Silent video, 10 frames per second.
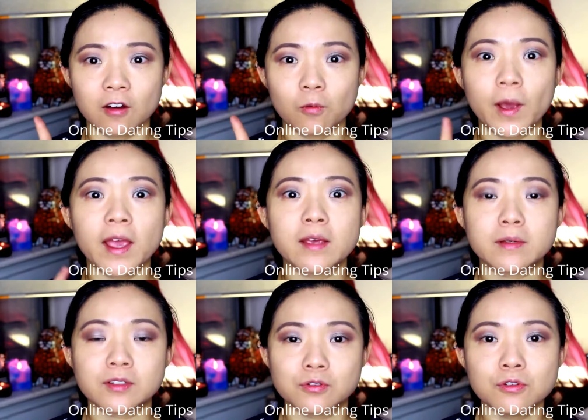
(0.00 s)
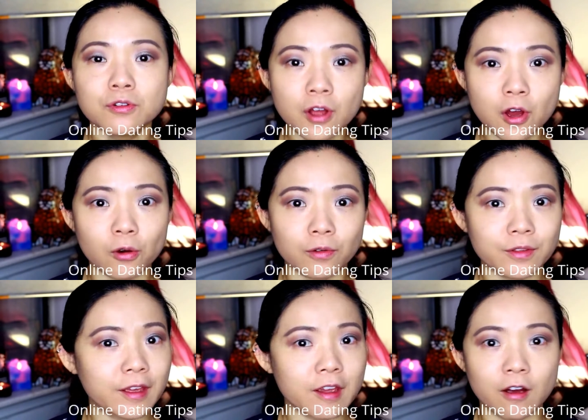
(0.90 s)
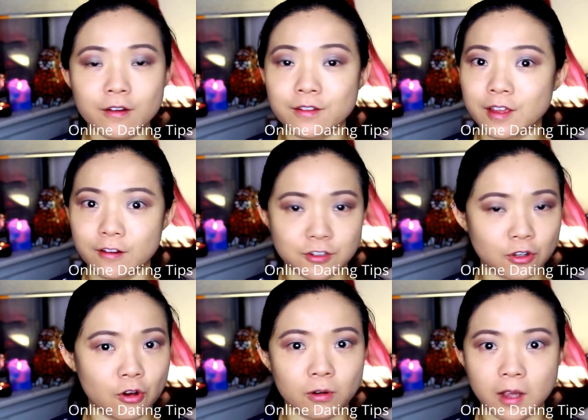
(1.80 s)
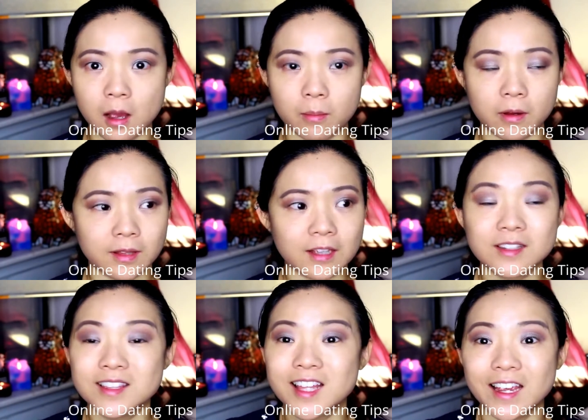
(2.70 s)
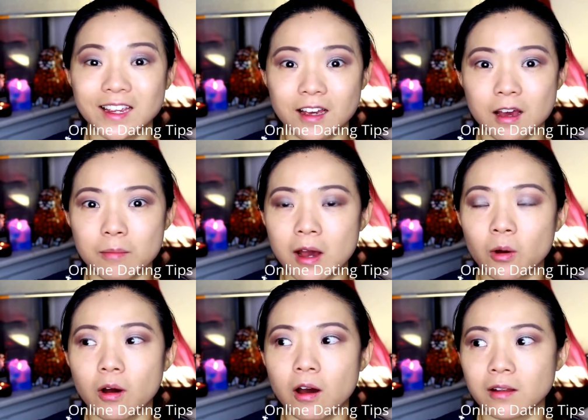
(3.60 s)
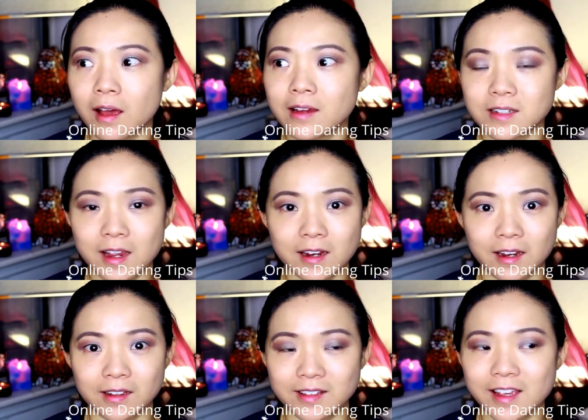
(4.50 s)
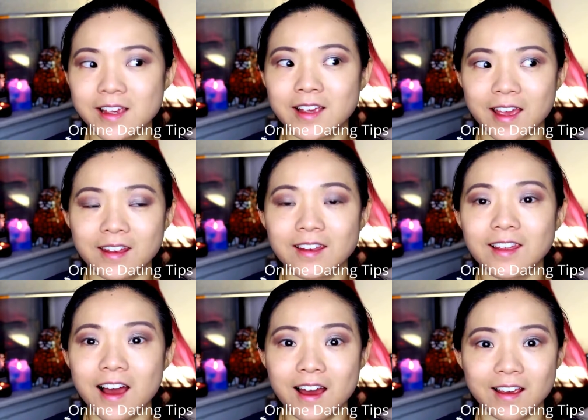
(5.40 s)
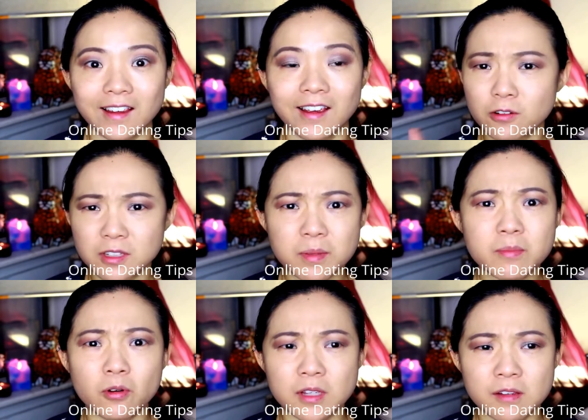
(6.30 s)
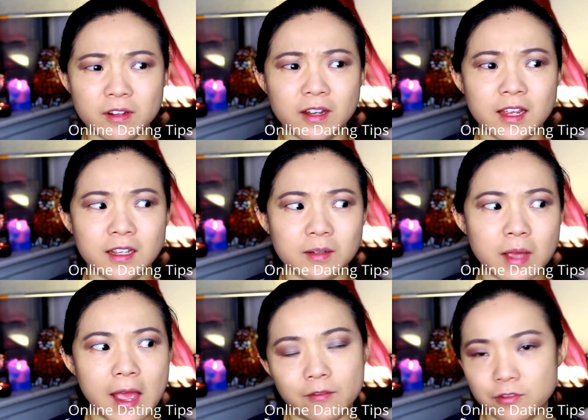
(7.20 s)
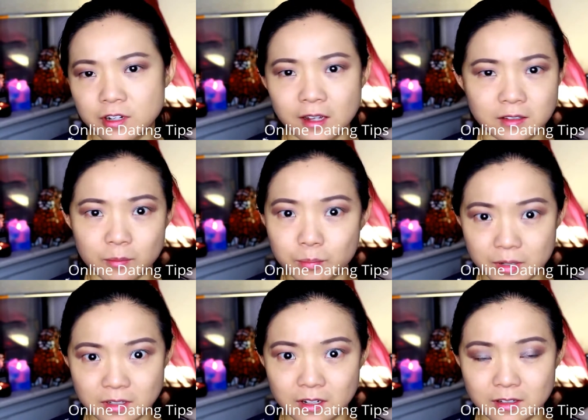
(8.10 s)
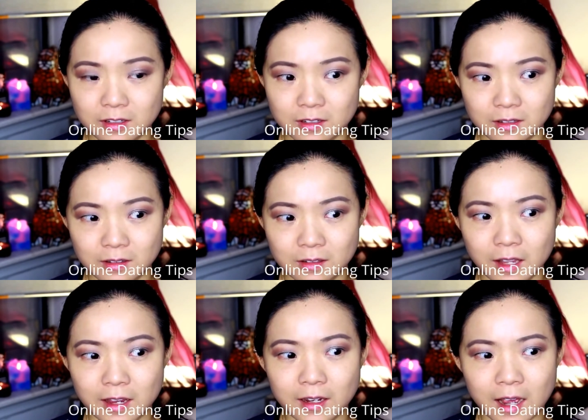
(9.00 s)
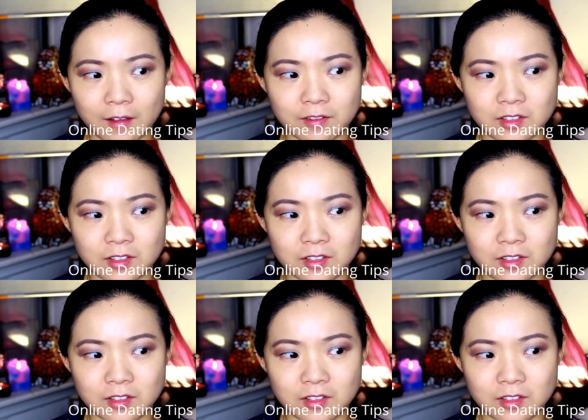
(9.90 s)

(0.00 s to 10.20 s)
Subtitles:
away, because you know they are there to hook up. That's the thing about online dating. They can lie. You know, some people even like advertise their business. Like, I've